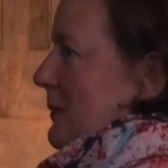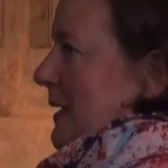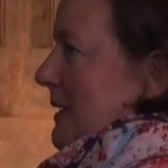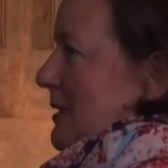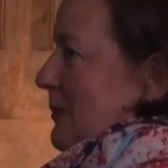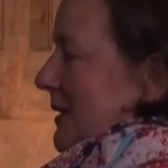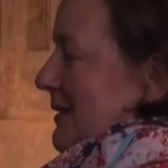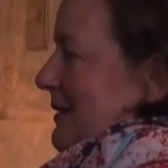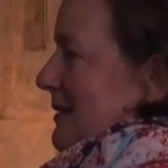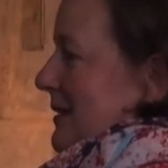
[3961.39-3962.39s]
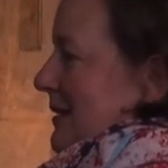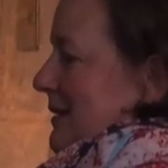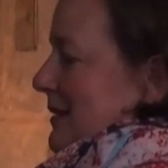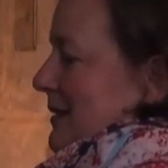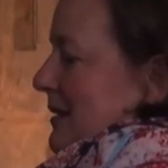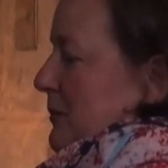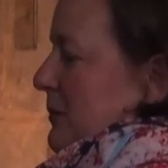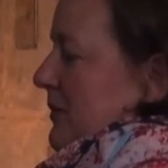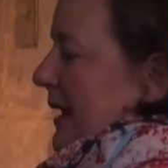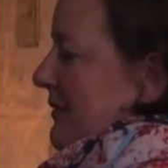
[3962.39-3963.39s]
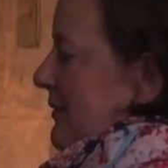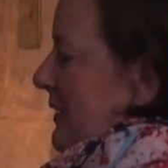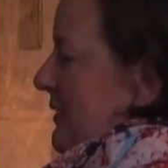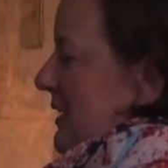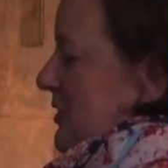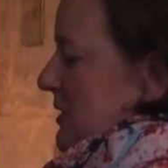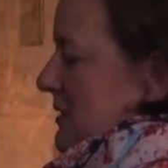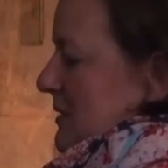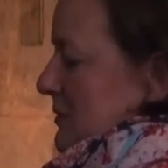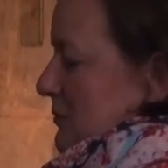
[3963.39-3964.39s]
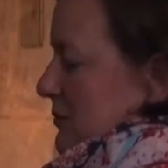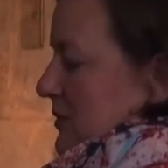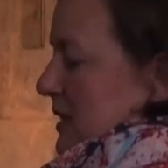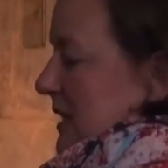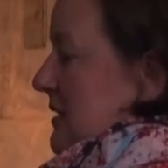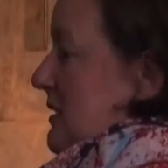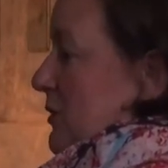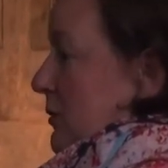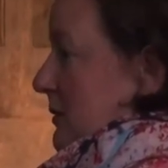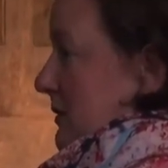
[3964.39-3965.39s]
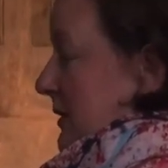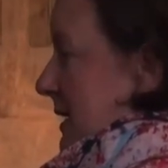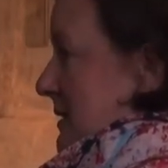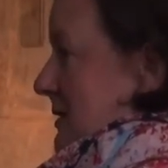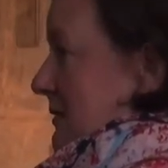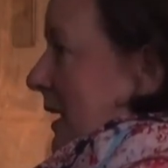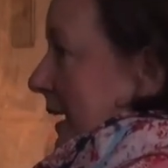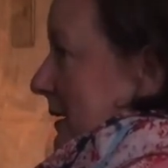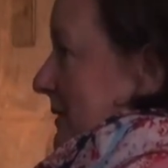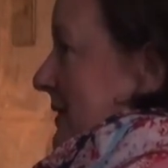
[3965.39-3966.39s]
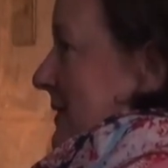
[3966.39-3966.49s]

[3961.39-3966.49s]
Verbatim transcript: monies, but the, the private foundations were the easier grants to write.